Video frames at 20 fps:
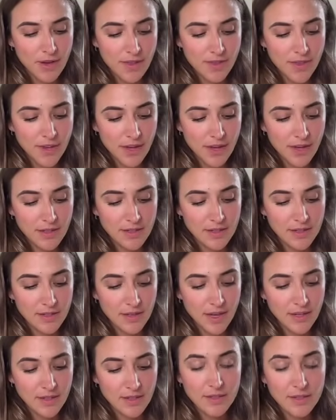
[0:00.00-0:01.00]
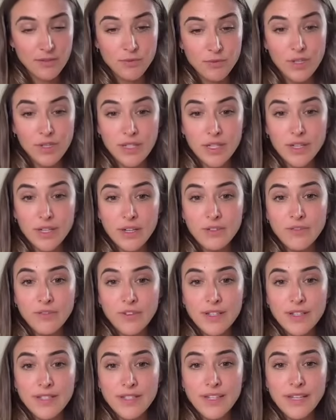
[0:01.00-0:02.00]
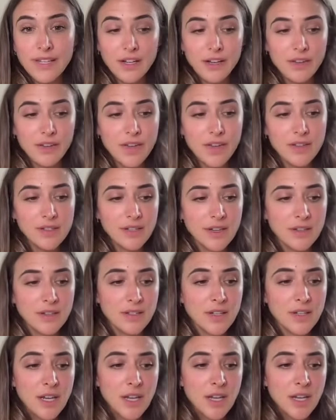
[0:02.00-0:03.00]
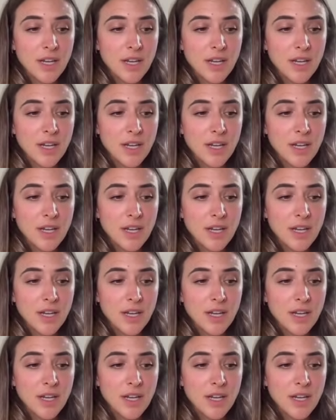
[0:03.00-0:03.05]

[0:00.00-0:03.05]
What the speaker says: I think it's really good for us to hear this, and